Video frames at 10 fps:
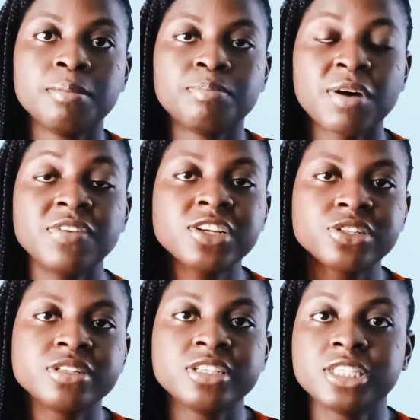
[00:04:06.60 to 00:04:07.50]

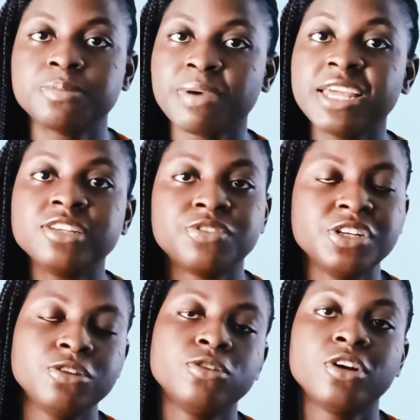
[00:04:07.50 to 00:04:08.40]
Perfectionists spend
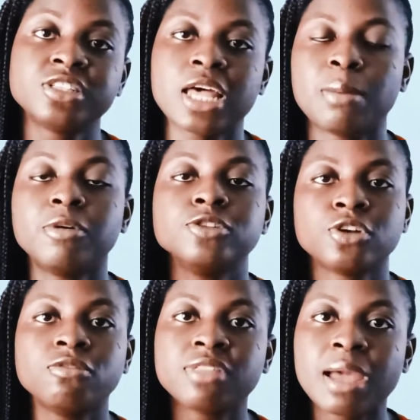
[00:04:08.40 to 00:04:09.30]
ridiculous amounts
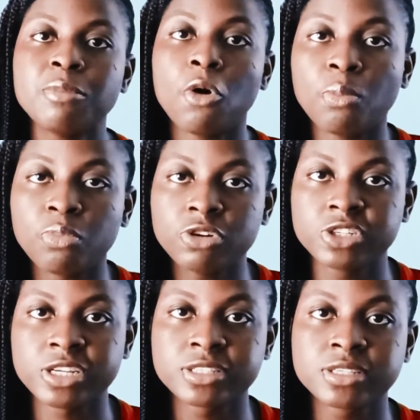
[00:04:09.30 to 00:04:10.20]
of time on
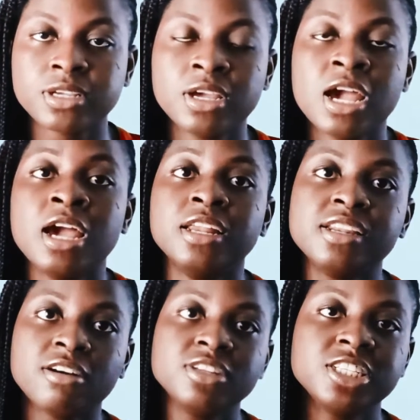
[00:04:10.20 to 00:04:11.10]
projects.
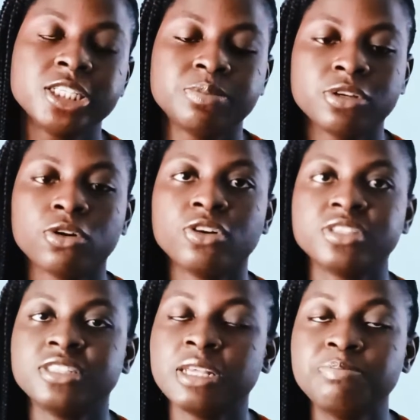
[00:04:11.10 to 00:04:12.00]
Now this is
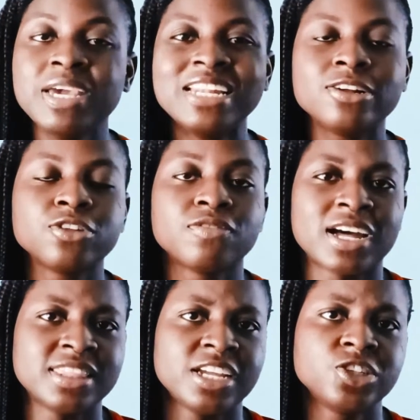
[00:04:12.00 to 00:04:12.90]
because they pay a lot of
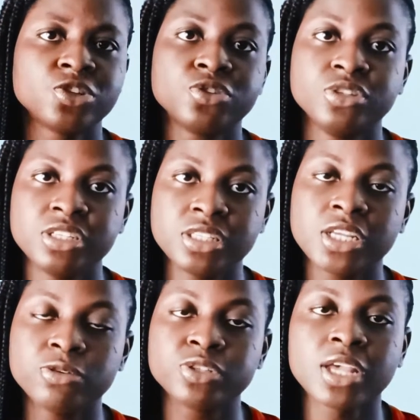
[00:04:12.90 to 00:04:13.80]
attention to
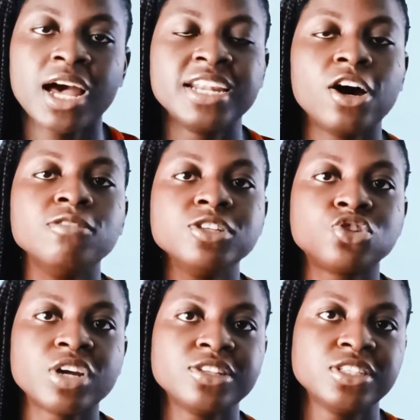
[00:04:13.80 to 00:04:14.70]
details and are always
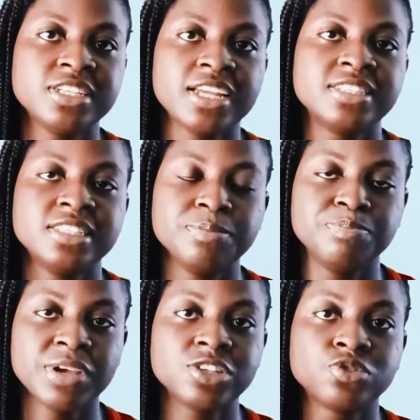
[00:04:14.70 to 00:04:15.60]
trying to get the
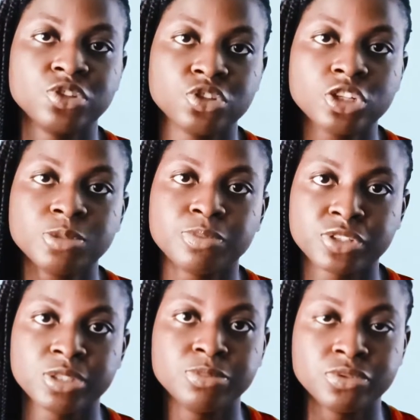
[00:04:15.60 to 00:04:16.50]
best result
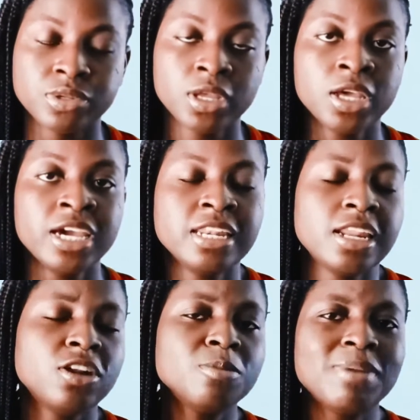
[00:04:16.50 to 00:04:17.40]
possible. They
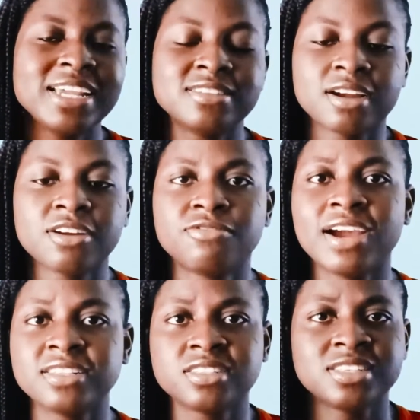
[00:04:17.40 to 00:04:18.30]
don't mind
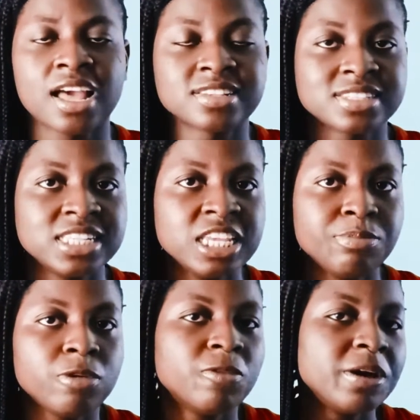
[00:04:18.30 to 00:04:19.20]
sacrificing their
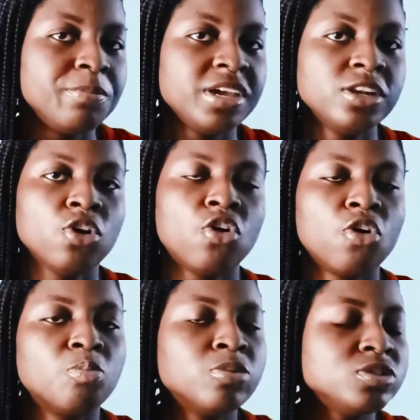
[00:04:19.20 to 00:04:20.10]
sleep, well-being,
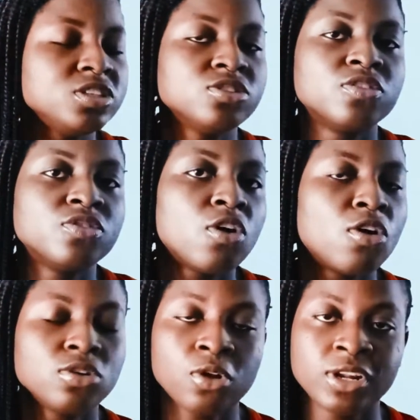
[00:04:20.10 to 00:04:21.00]
or putting off
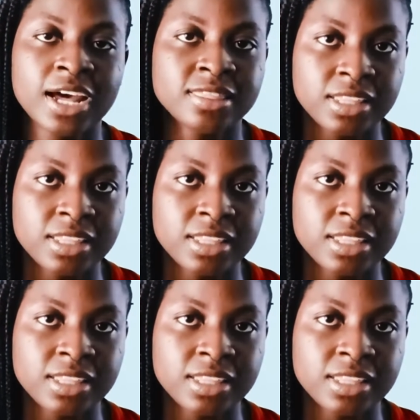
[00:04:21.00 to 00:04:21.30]
all other